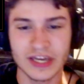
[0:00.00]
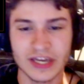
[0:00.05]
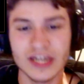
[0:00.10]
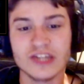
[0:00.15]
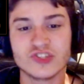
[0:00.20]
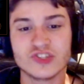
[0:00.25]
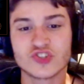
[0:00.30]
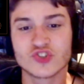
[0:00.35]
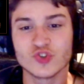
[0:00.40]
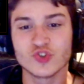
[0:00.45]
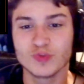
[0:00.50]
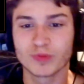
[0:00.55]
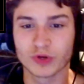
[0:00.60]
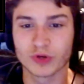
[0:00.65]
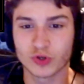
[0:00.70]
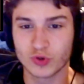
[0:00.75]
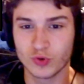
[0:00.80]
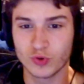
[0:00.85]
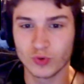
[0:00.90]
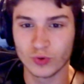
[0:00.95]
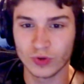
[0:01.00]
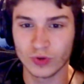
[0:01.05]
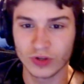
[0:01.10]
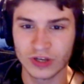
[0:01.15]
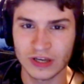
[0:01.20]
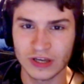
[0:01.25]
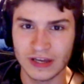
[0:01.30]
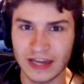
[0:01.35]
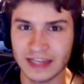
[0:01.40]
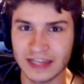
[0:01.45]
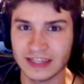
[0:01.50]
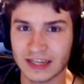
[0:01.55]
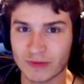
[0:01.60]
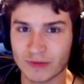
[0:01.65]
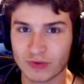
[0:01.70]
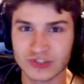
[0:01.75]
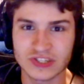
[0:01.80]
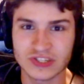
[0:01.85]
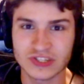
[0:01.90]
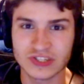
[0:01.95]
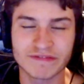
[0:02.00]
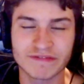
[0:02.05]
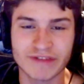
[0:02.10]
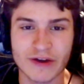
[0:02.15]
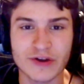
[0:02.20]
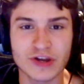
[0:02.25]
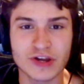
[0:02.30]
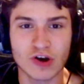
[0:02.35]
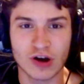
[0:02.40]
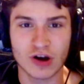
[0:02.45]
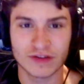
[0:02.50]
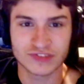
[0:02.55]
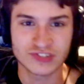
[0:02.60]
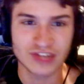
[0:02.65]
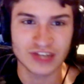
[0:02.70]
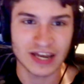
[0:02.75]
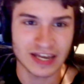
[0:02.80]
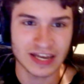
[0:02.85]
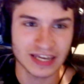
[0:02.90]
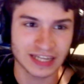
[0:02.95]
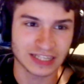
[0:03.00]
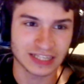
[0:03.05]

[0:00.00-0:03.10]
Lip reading: it's super cool and like once again very offsetting,